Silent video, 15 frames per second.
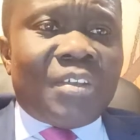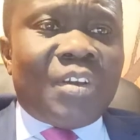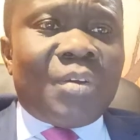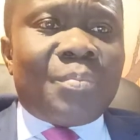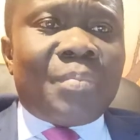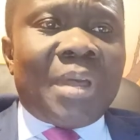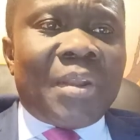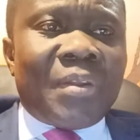
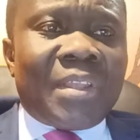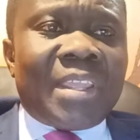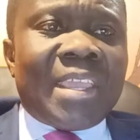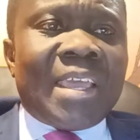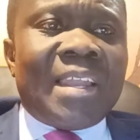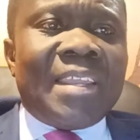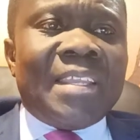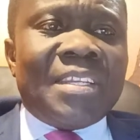of
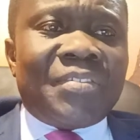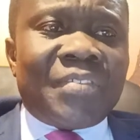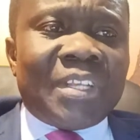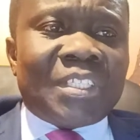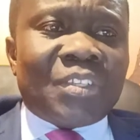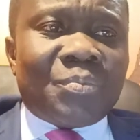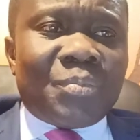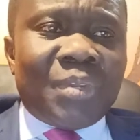parochial
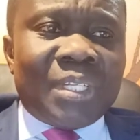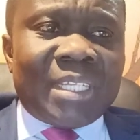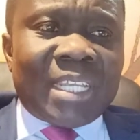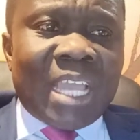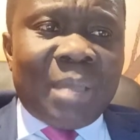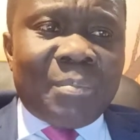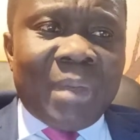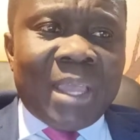interests of
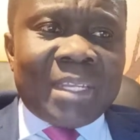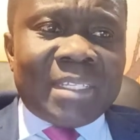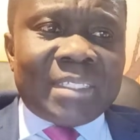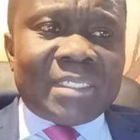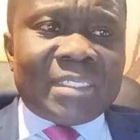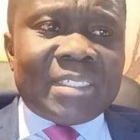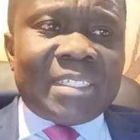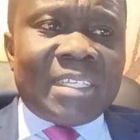political
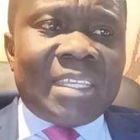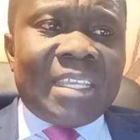parties